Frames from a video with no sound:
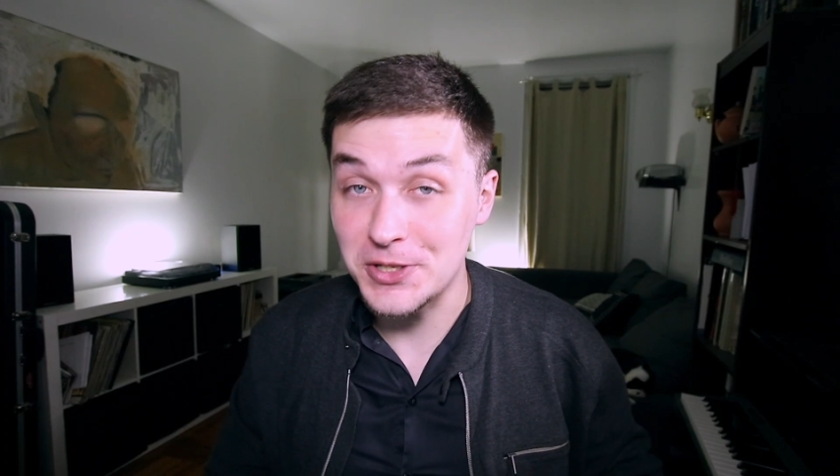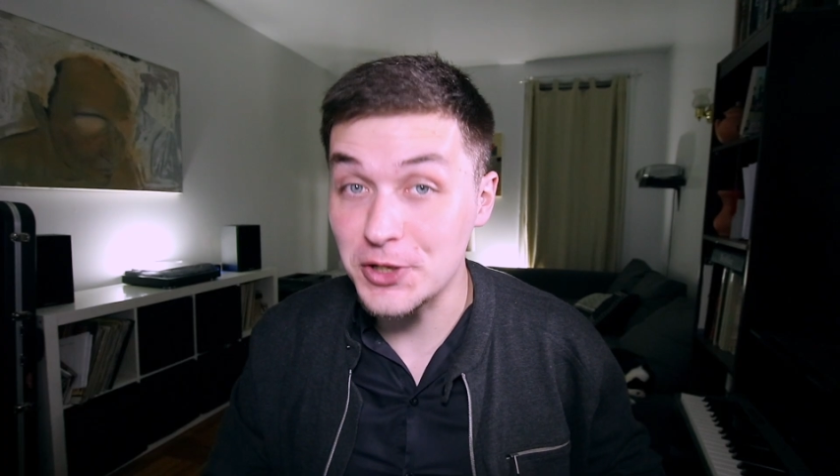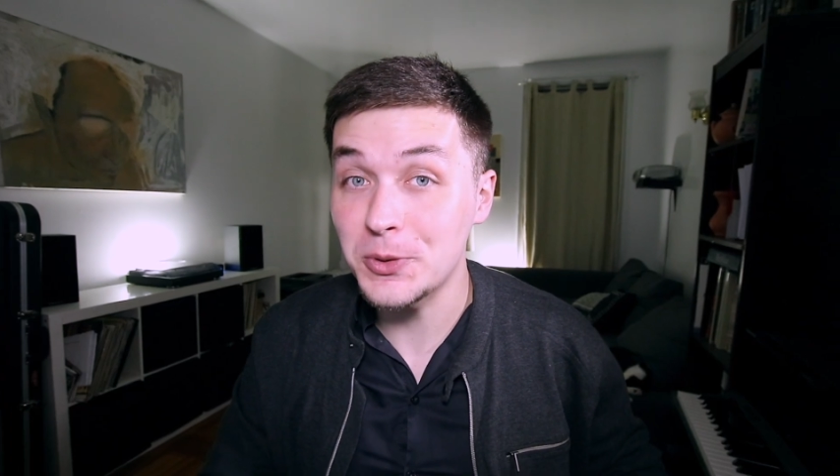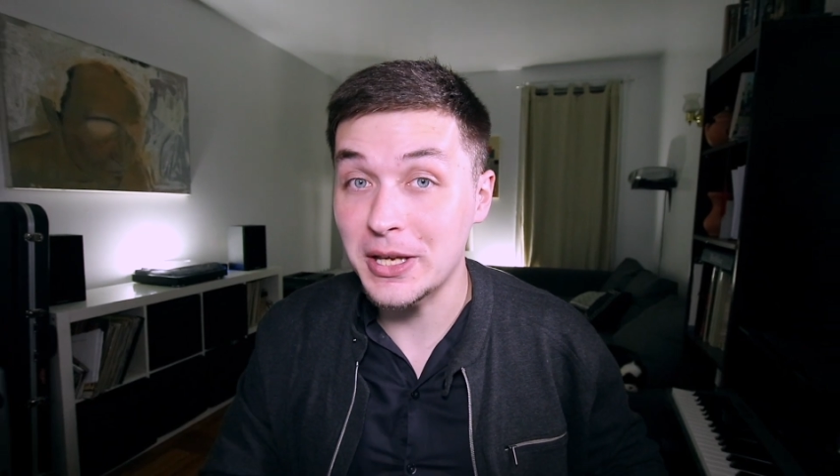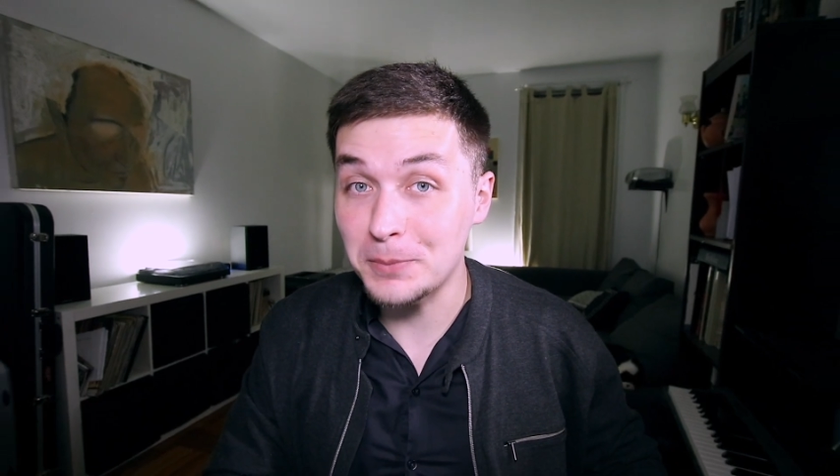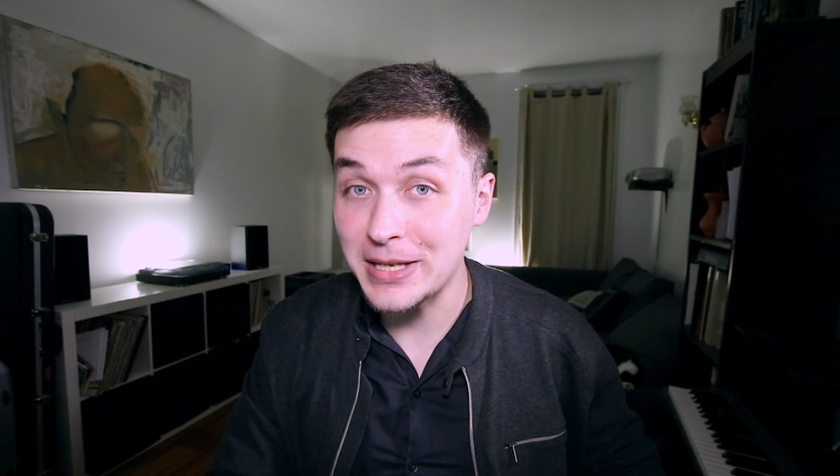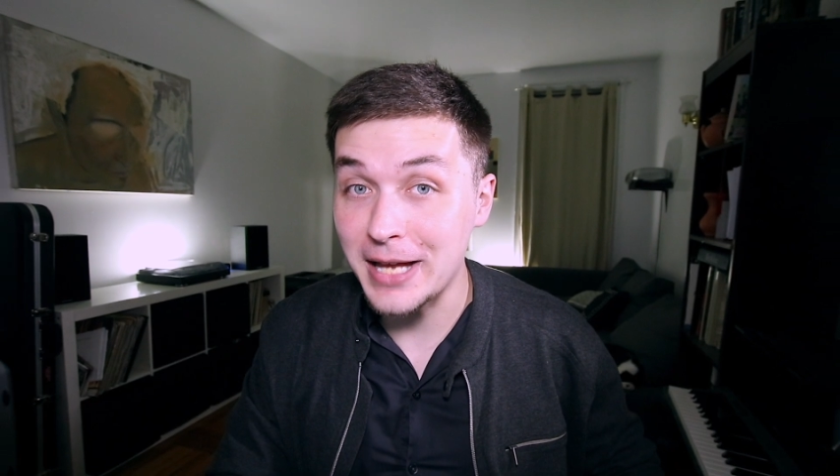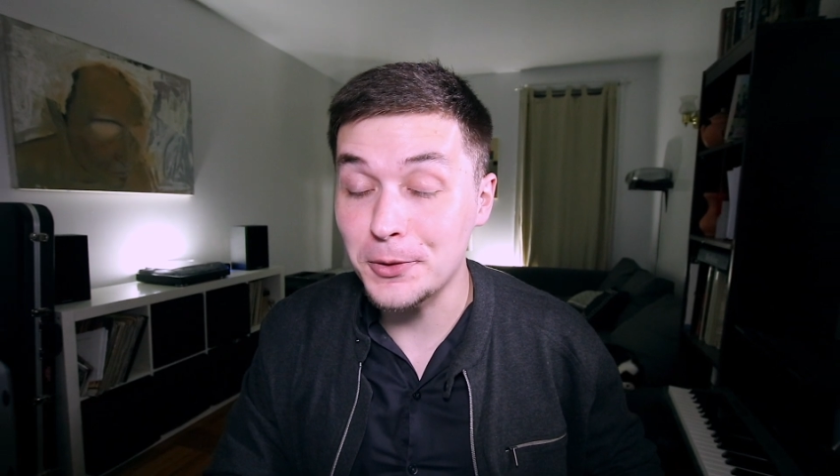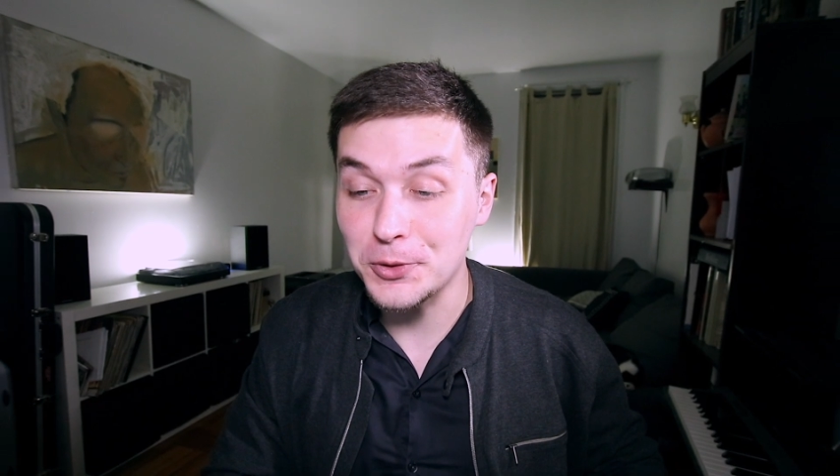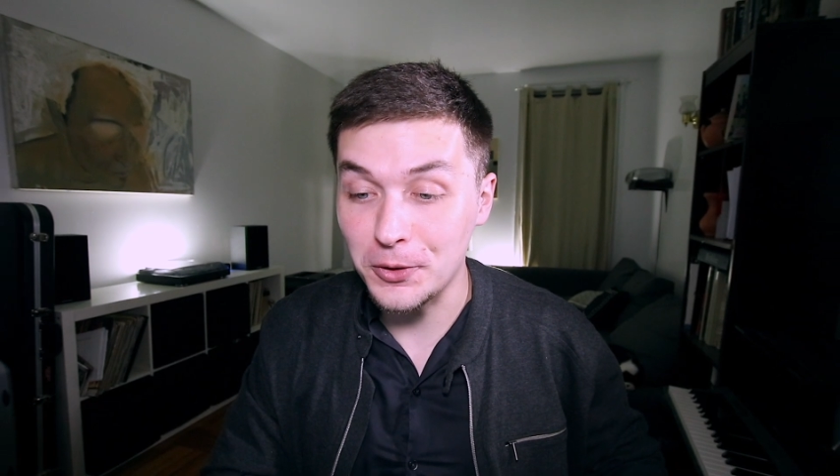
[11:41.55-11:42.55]
does tuning a
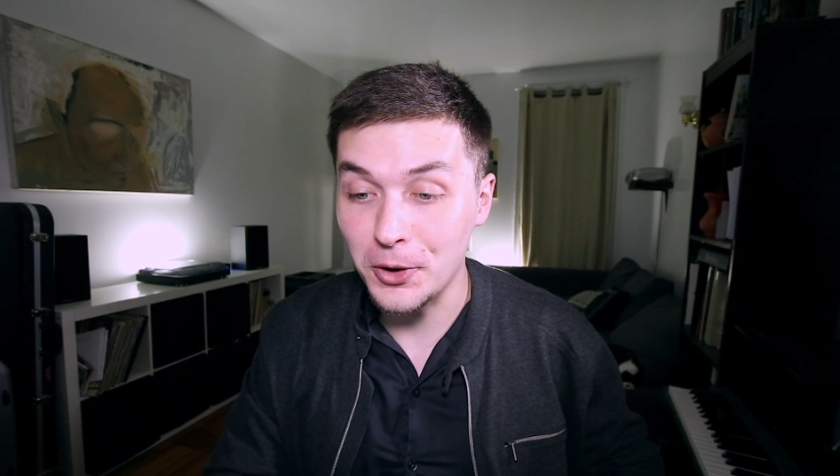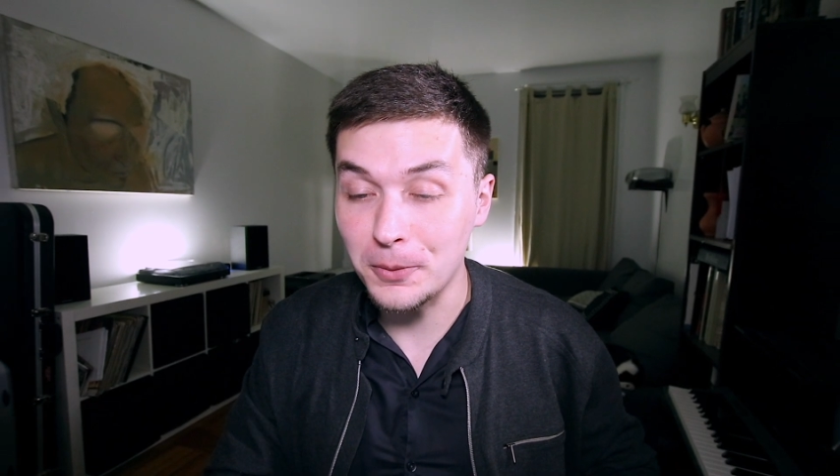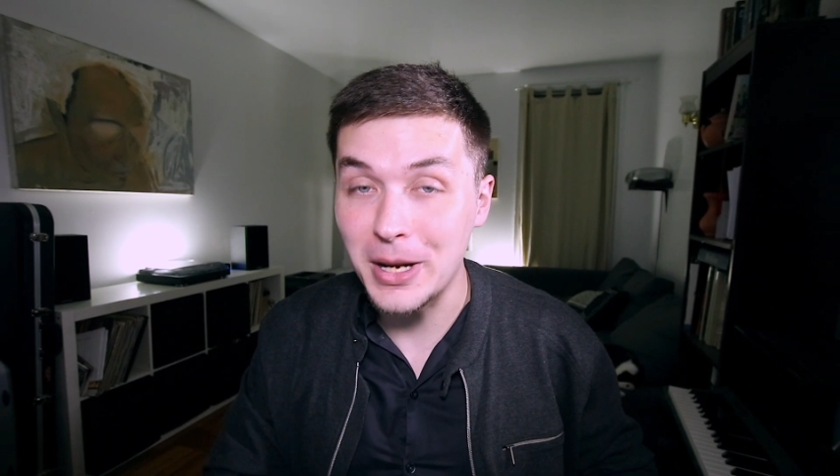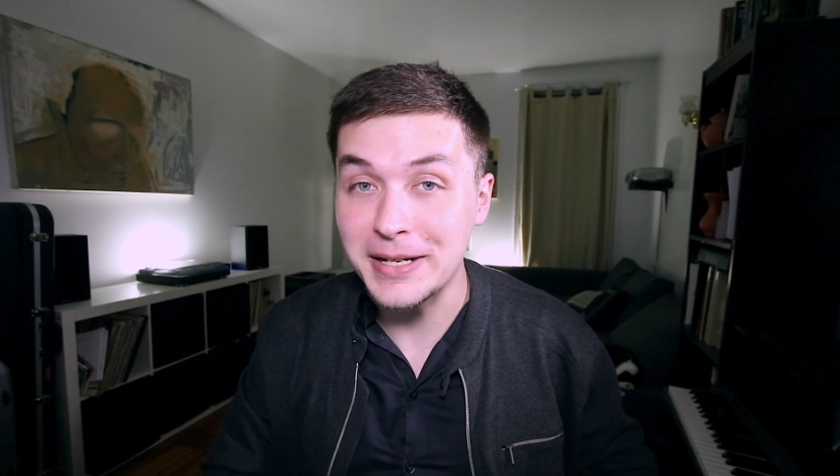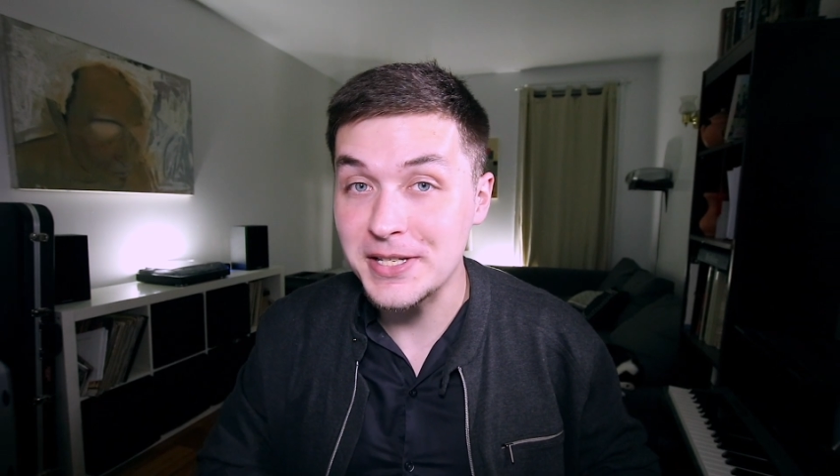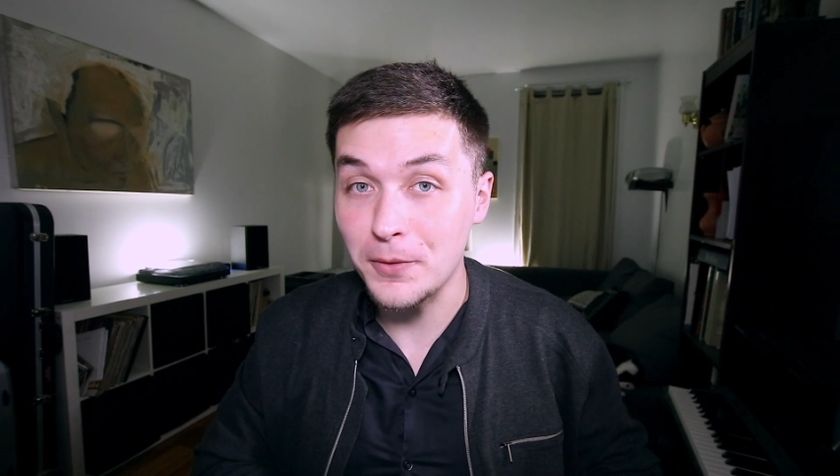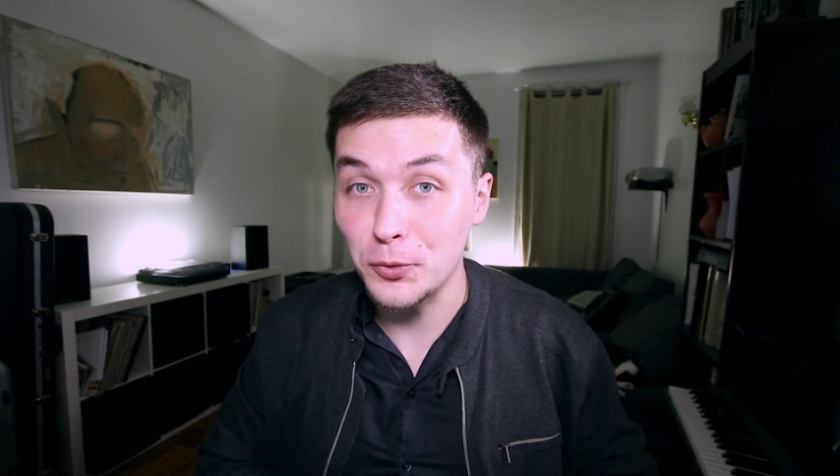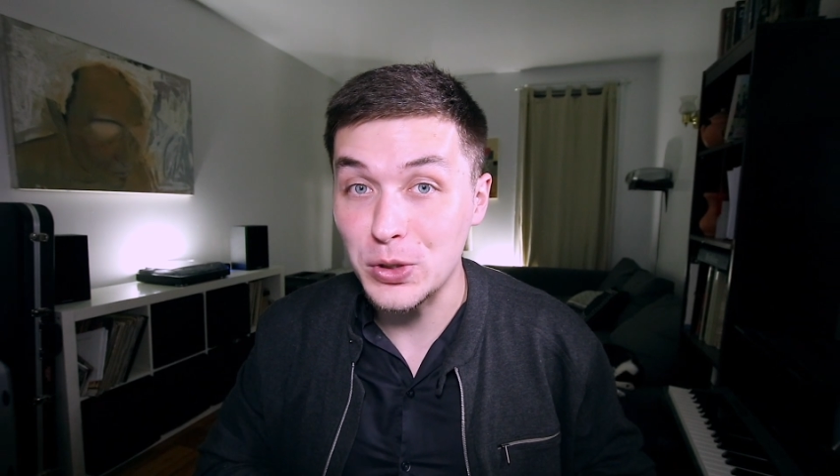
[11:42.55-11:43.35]
piano to the harmonics of a